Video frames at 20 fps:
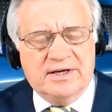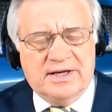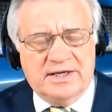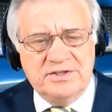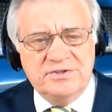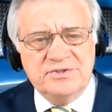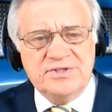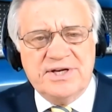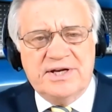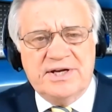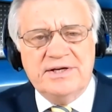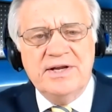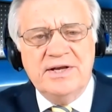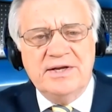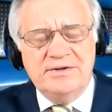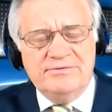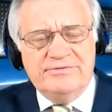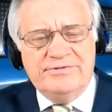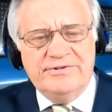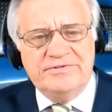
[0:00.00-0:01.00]
Like you're saying
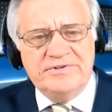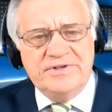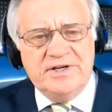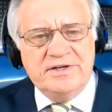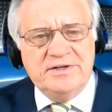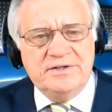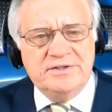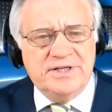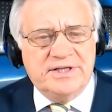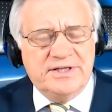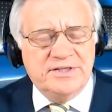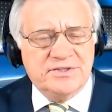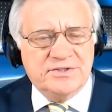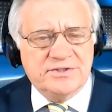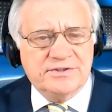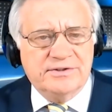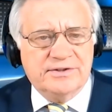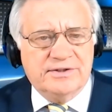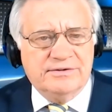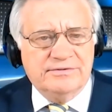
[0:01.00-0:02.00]
15
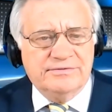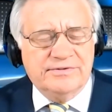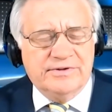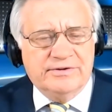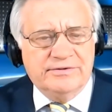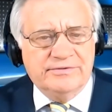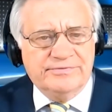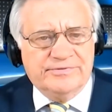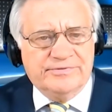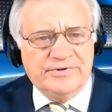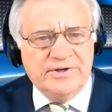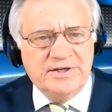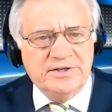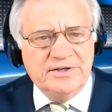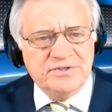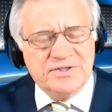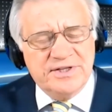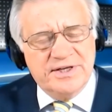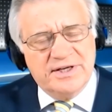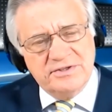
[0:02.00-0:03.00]
days of
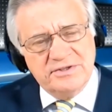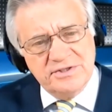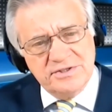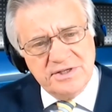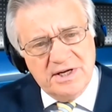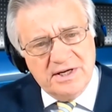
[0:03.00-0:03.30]
freeness there.